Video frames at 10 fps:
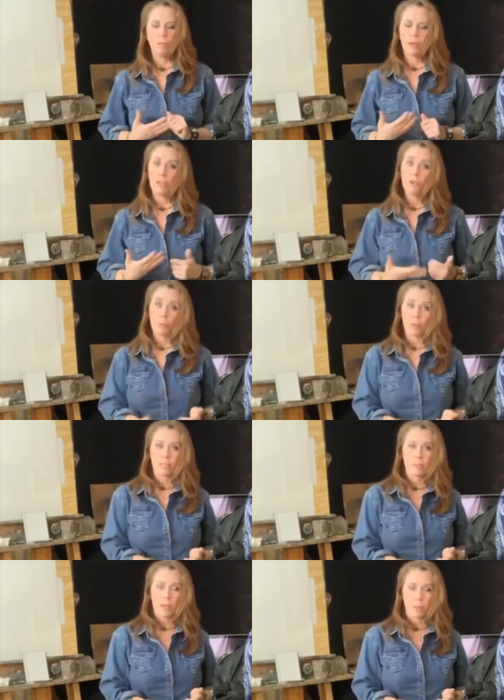but you can
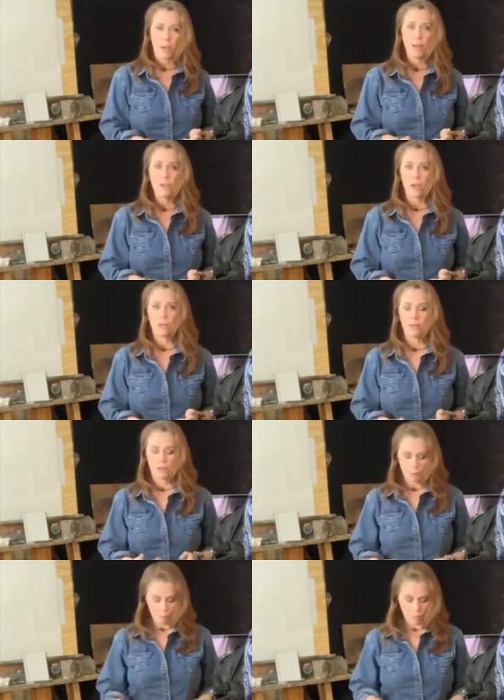pick some up when you get
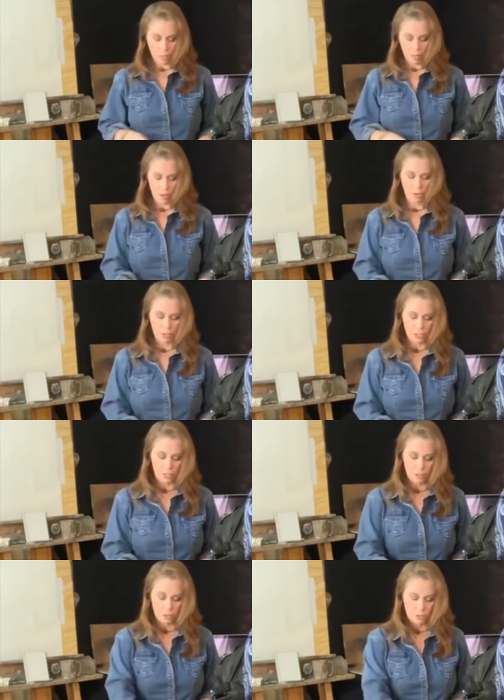there and then you
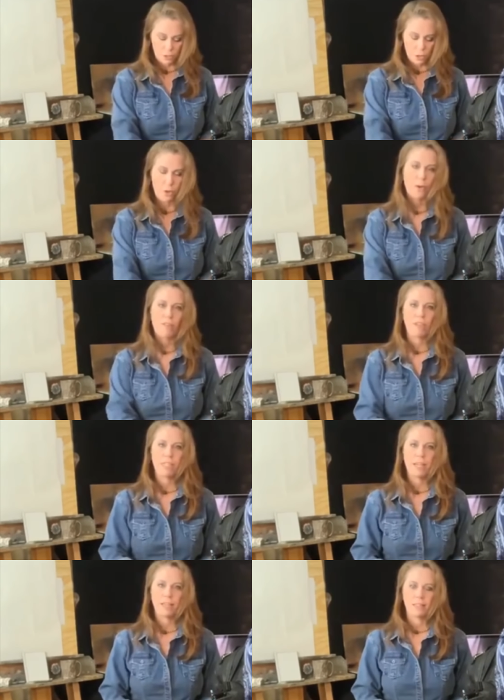just, you're good to go every day.